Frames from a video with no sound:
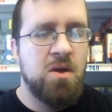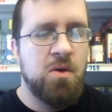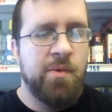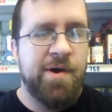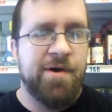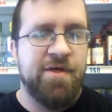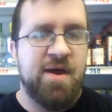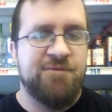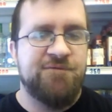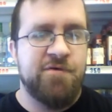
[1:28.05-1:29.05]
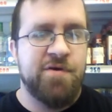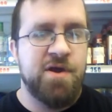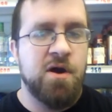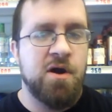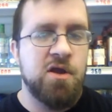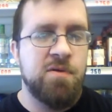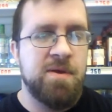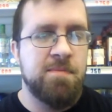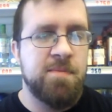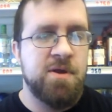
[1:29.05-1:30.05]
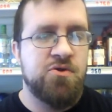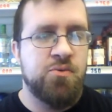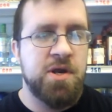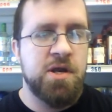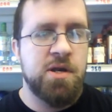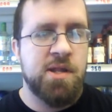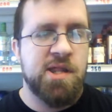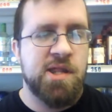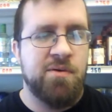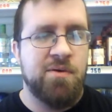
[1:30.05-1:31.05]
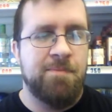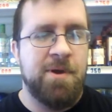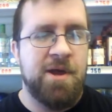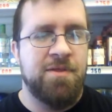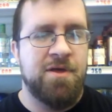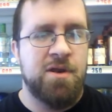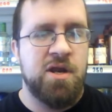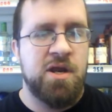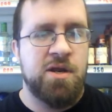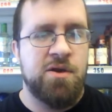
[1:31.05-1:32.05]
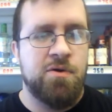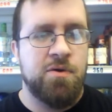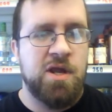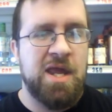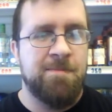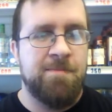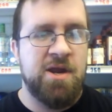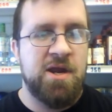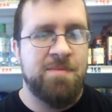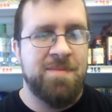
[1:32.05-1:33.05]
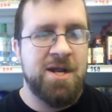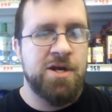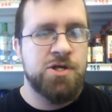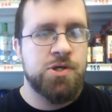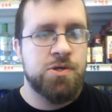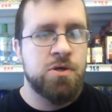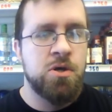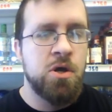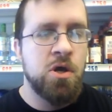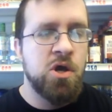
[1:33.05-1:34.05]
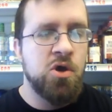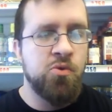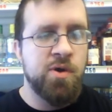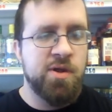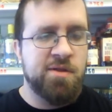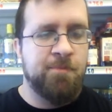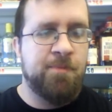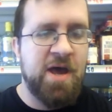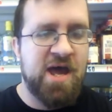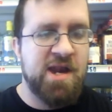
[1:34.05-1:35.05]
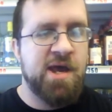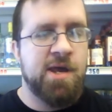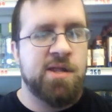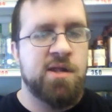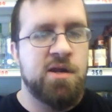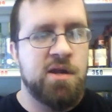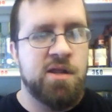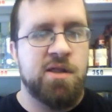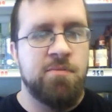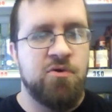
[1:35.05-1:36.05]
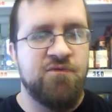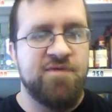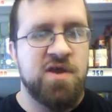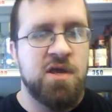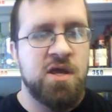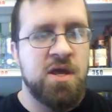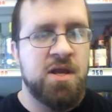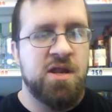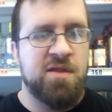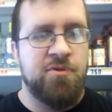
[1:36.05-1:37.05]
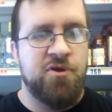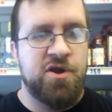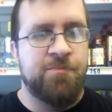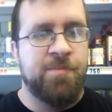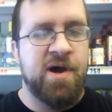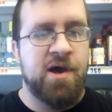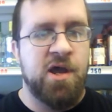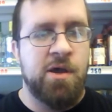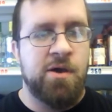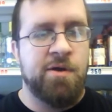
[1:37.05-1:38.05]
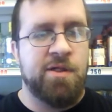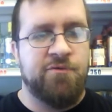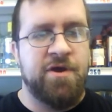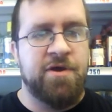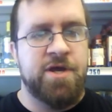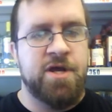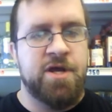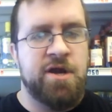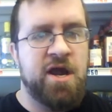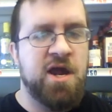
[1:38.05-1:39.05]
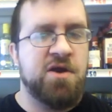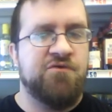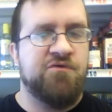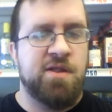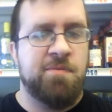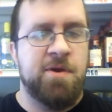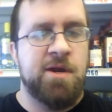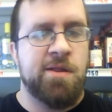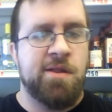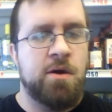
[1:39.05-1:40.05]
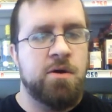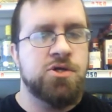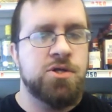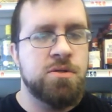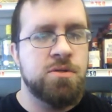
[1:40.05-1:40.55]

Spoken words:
Well, after an argument between Sarah Palin and her campaign manager, who is badass in this movie and is played by Australian actress Peter Sargent,